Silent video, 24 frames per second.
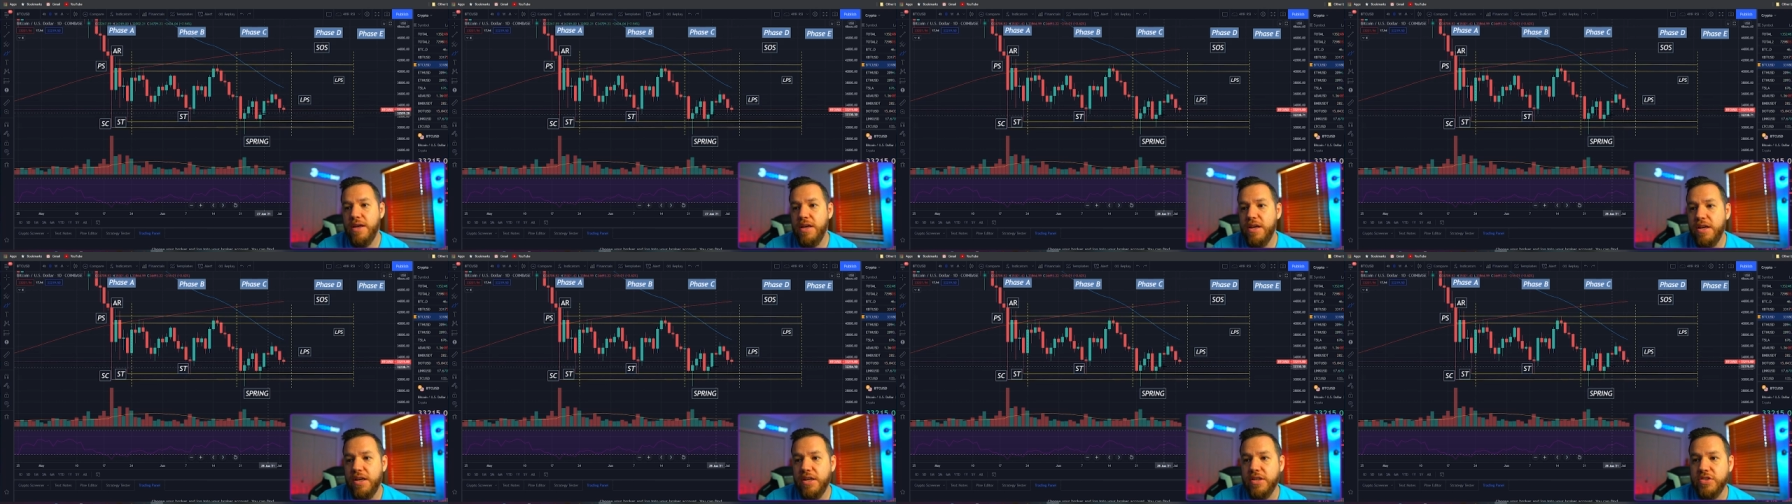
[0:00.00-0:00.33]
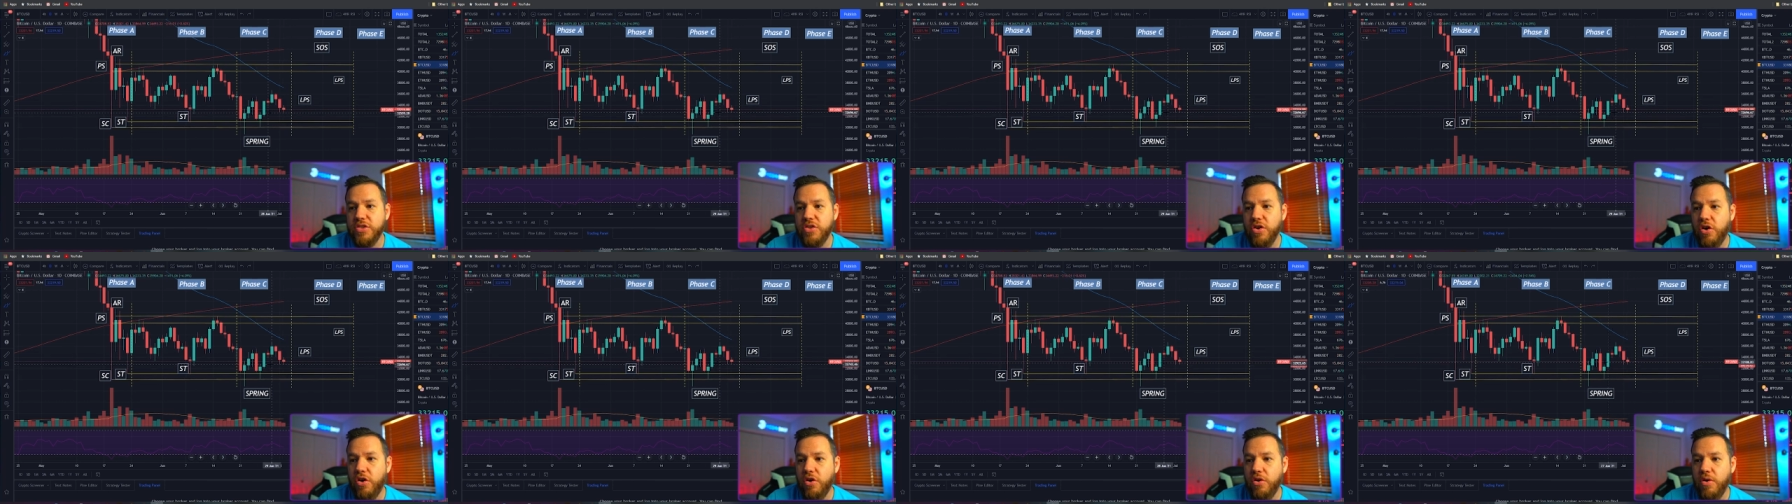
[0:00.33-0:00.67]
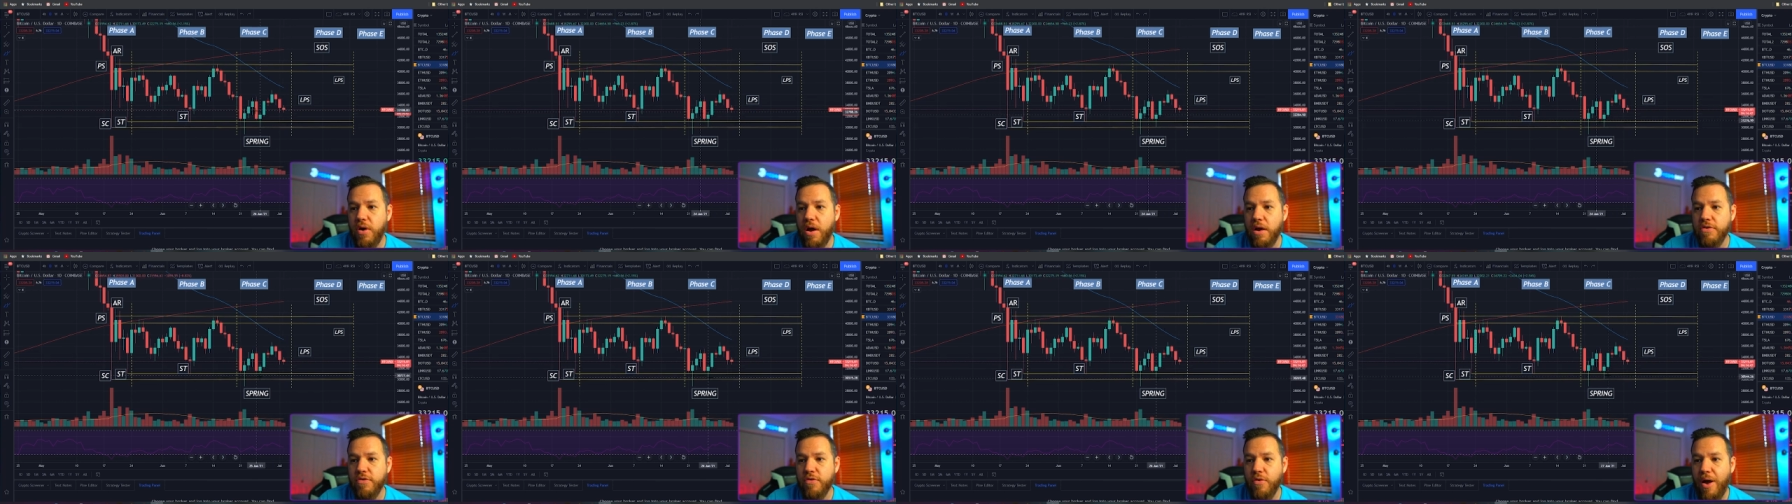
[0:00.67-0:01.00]
So
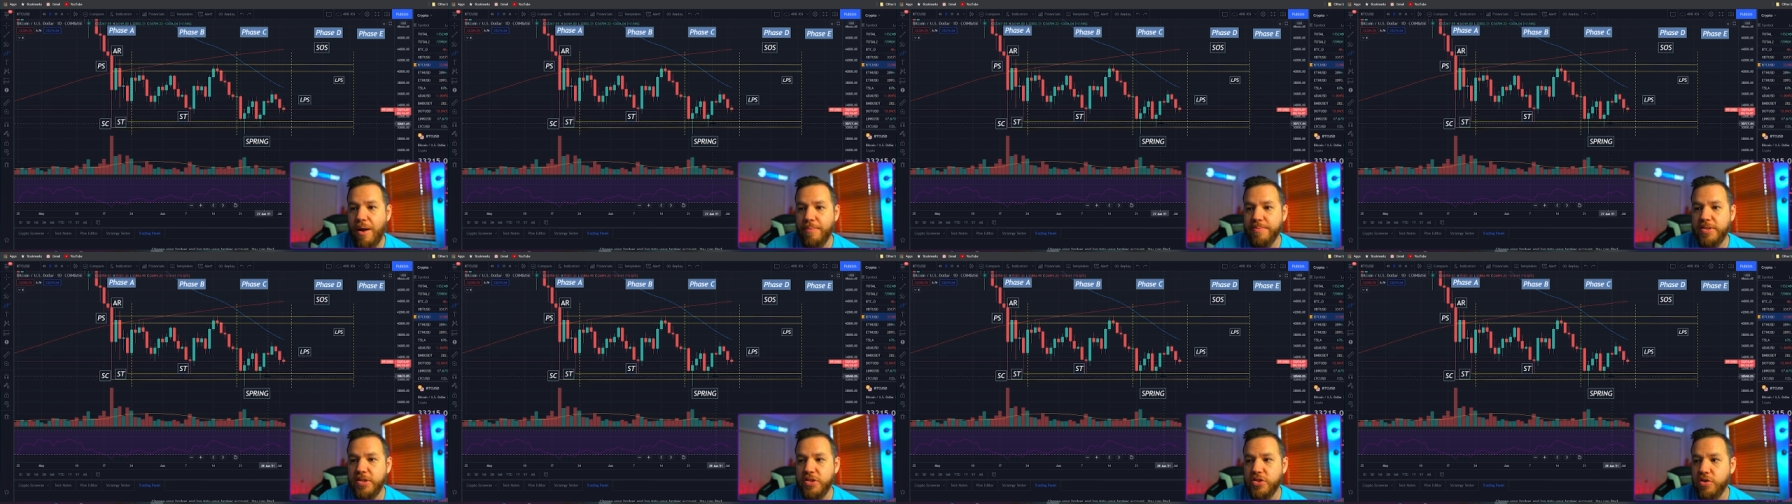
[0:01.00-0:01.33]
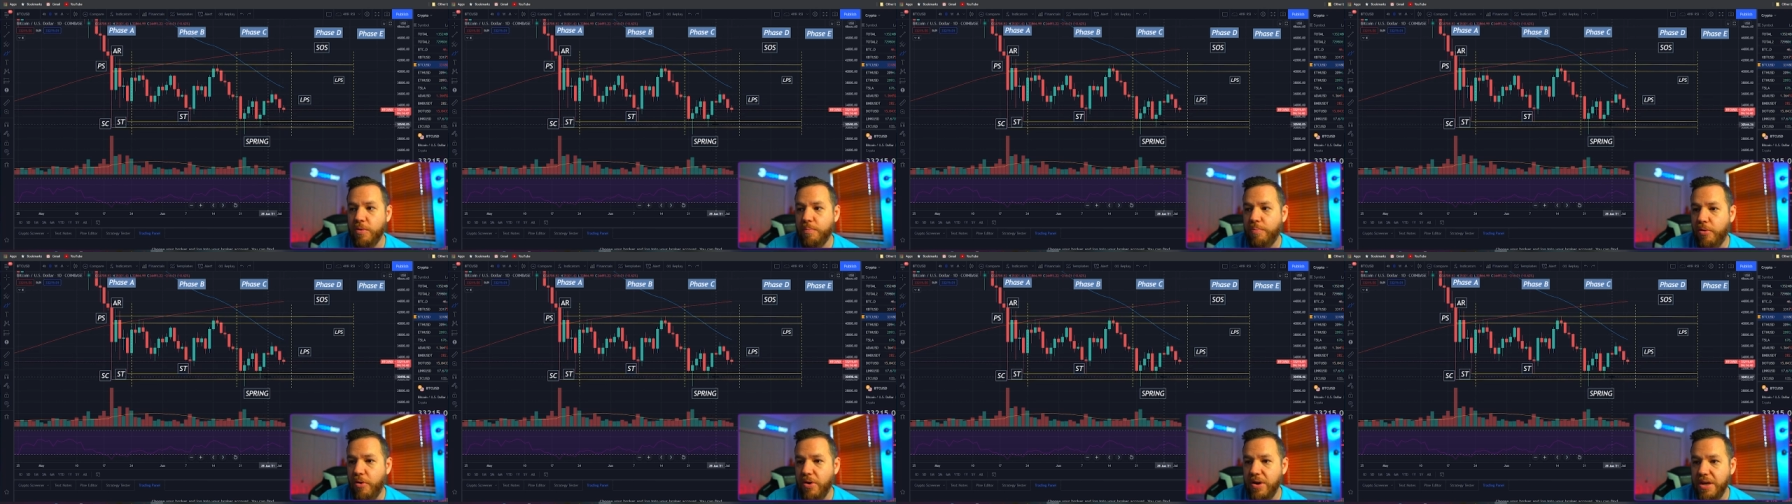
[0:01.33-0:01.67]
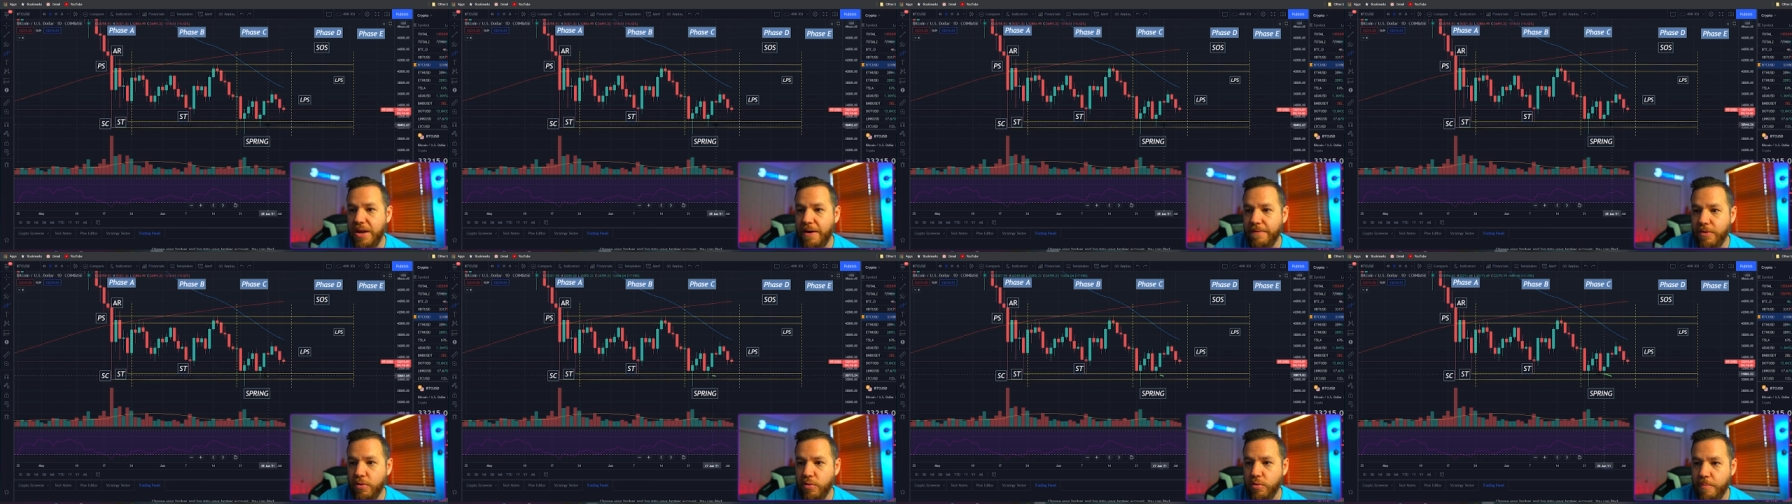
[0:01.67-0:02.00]
a drop to support
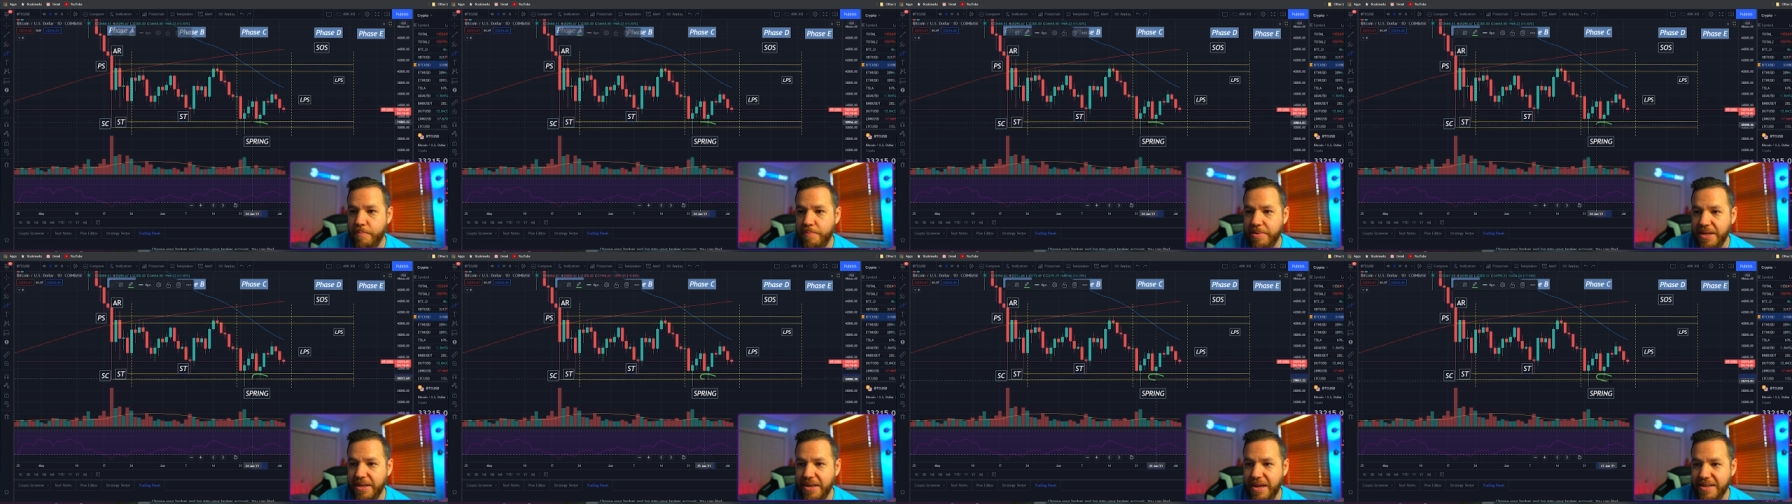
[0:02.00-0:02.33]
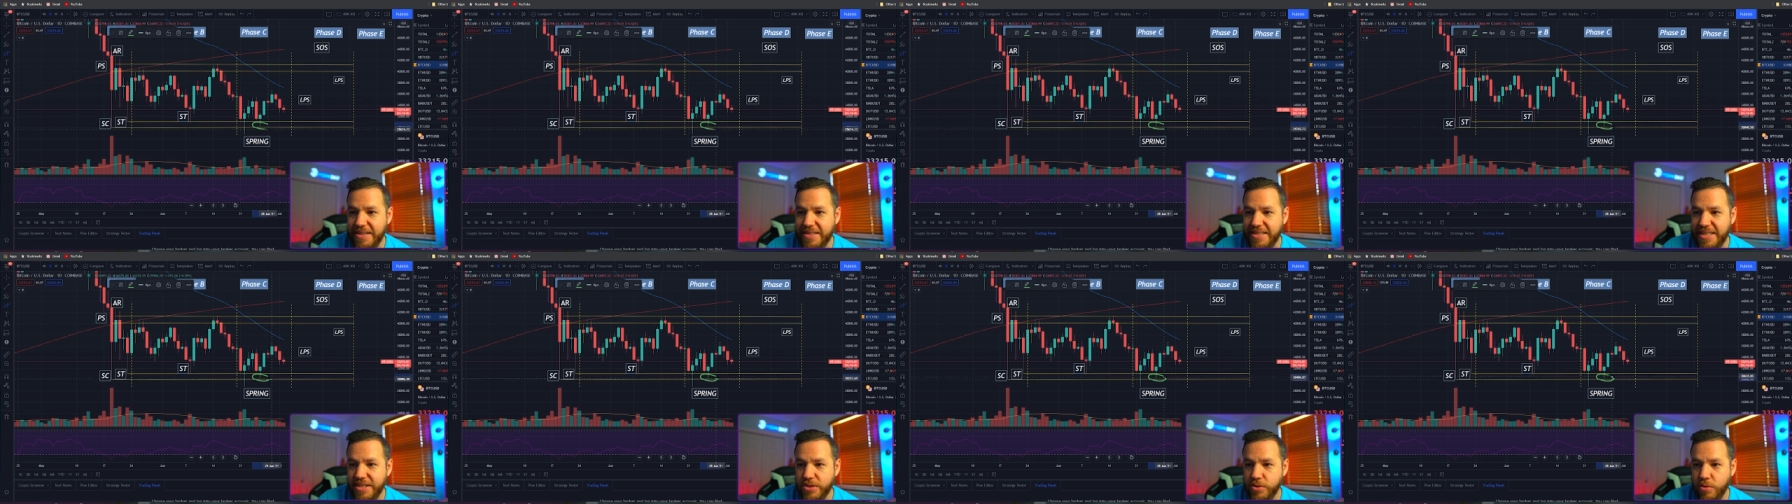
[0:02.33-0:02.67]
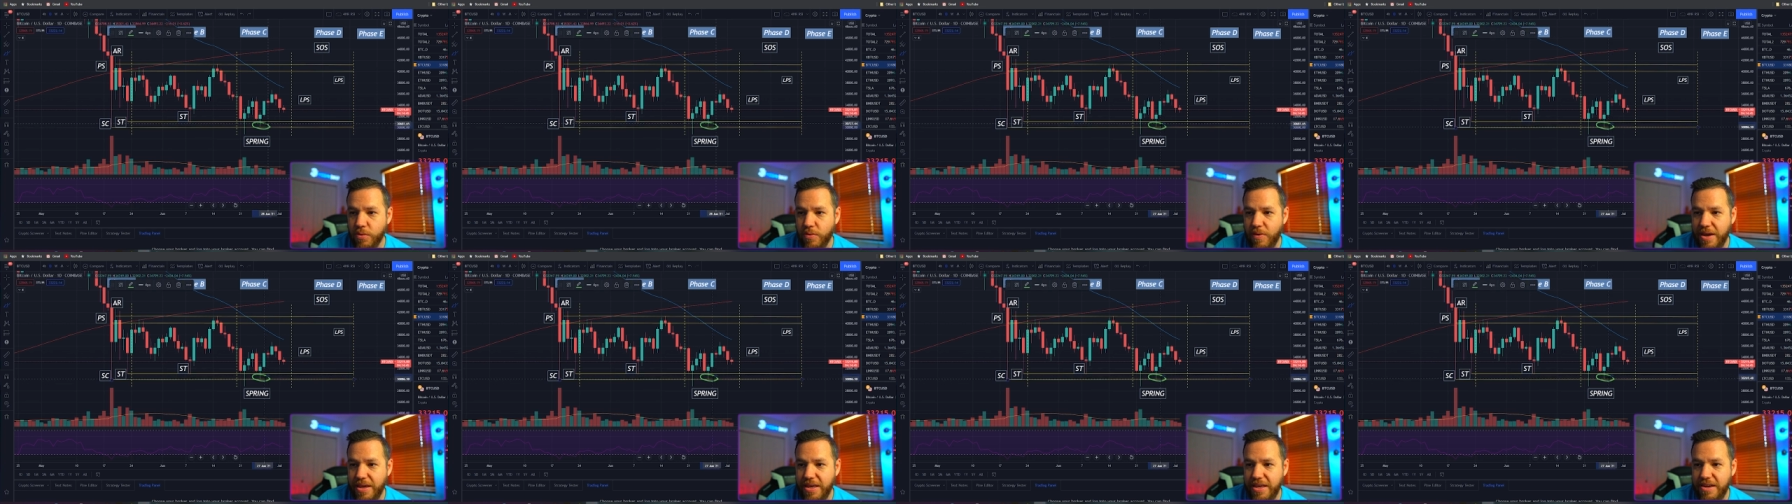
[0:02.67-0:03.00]
level would be like this
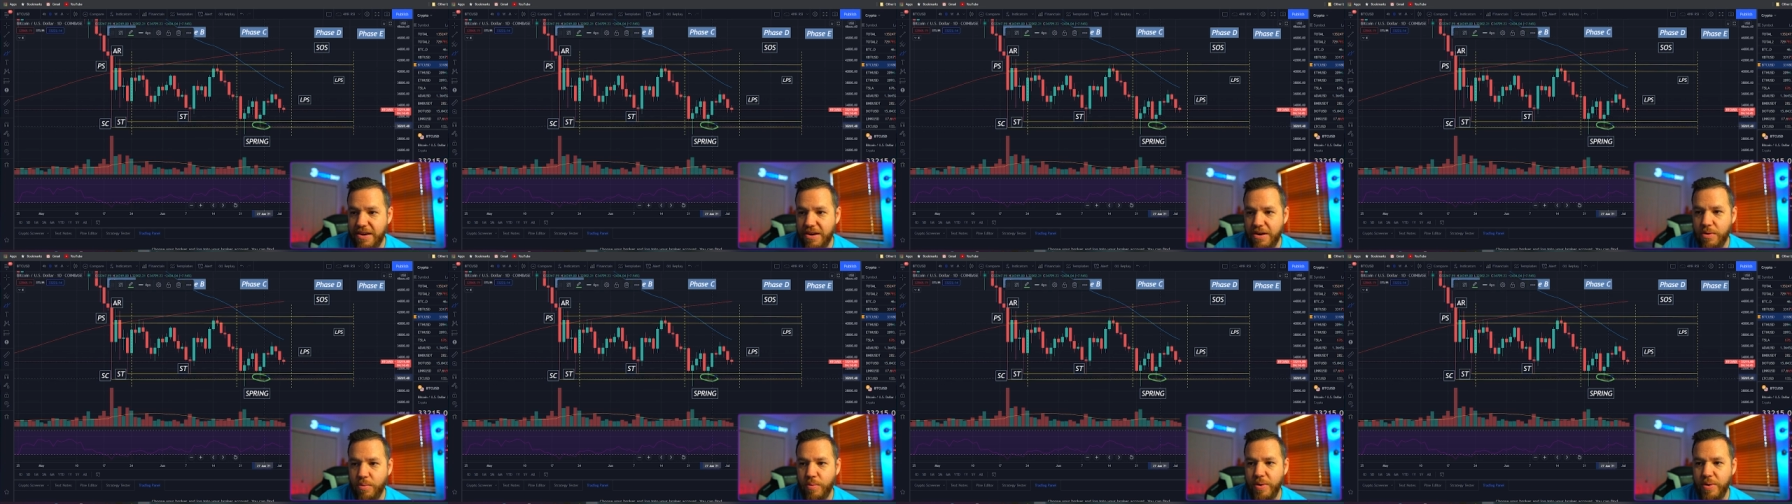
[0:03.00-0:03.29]
one right here.